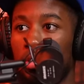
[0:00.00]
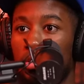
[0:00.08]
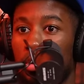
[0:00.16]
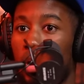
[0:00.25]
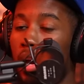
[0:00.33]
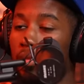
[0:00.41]

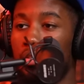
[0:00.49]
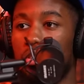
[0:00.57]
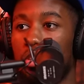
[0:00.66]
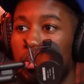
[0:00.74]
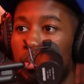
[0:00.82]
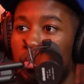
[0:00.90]
So I have to
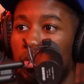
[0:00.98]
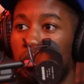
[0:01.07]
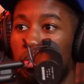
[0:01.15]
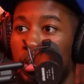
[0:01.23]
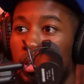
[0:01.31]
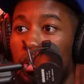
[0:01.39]
step up to the
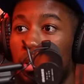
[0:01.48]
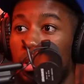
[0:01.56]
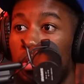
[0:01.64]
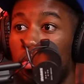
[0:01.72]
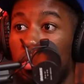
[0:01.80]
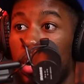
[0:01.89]
plate
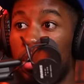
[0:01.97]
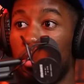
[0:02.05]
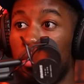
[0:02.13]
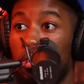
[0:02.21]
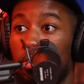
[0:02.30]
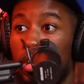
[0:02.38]
where I
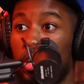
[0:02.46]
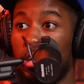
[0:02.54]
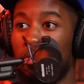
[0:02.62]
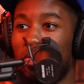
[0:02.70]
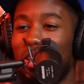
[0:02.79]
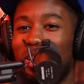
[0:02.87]
know,
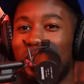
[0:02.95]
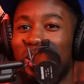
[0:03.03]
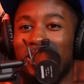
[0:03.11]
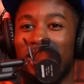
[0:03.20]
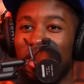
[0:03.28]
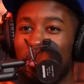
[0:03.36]
like,
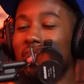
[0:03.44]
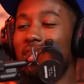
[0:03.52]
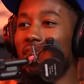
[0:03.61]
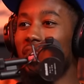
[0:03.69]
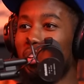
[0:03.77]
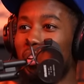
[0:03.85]
like K B
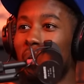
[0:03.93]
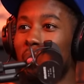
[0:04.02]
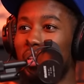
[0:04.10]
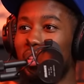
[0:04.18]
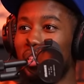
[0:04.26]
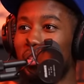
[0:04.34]
said in the comp
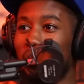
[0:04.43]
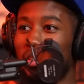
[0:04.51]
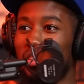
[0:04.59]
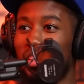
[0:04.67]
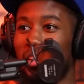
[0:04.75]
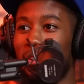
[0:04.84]
meeting last week,
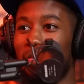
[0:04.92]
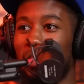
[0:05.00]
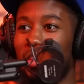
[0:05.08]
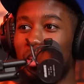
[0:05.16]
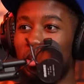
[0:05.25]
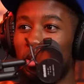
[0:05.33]
is like,
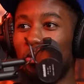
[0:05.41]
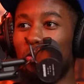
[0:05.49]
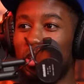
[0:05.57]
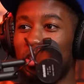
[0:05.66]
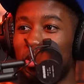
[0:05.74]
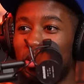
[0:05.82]
you
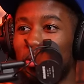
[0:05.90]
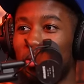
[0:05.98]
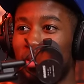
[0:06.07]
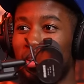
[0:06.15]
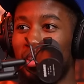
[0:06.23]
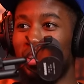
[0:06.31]
fix you,
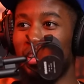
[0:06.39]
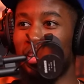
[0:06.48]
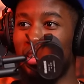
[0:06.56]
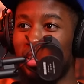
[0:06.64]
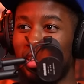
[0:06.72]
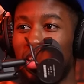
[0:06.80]

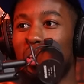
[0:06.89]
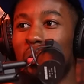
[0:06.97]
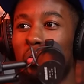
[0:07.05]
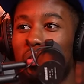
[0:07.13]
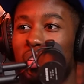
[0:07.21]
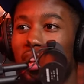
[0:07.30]
then
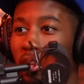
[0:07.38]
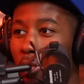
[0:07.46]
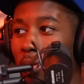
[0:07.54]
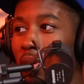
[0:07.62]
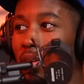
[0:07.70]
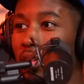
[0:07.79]
you
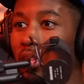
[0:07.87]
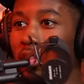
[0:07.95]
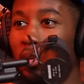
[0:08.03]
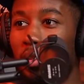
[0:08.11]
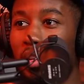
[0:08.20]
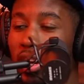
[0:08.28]
tell,
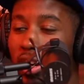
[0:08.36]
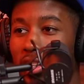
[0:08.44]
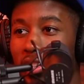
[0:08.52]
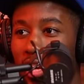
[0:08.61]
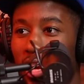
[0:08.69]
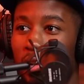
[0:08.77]
you know, the
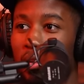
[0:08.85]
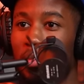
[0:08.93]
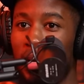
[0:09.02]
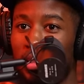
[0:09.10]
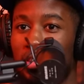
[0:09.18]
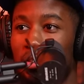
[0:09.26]
guys how to
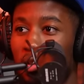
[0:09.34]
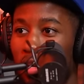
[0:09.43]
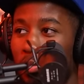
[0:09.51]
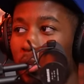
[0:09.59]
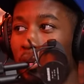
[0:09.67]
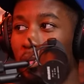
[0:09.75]
make the
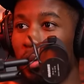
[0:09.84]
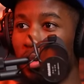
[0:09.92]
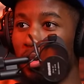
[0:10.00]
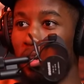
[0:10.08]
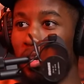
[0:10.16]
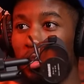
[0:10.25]
truck better,
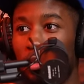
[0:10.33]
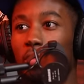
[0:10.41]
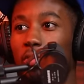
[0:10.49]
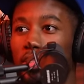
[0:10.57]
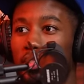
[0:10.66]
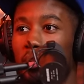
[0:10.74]
but you
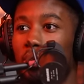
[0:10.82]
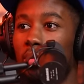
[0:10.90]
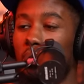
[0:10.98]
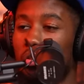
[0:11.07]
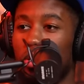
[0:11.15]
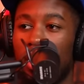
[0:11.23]
fix you.
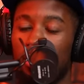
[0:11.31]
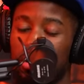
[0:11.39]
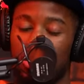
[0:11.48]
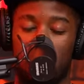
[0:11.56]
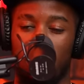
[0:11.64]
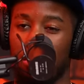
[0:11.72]
So that
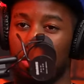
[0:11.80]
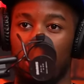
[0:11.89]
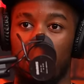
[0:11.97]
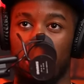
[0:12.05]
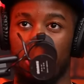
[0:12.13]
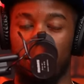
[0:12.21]
was like a,
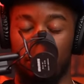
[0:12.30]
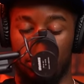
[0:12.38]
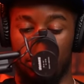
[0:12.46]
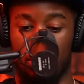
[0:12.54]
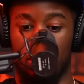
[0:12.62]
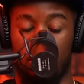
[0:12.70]
a
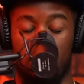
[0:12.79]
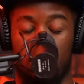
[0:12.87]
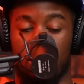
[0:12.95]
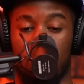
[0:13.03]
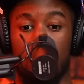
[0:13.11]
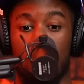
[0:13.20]

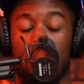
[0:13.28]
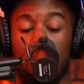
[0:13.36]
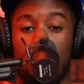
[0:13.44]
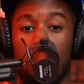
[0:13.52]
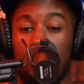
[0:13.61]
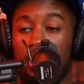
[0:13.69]

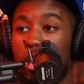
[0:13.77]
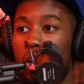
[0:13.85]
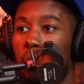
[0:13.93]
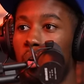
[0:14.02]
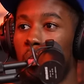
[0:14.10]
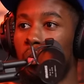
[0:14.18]
holy
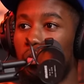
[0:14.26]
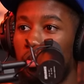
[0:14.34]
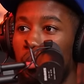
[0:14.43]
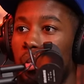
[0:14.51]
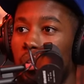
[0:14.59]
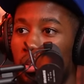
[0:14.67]
cow moment for me.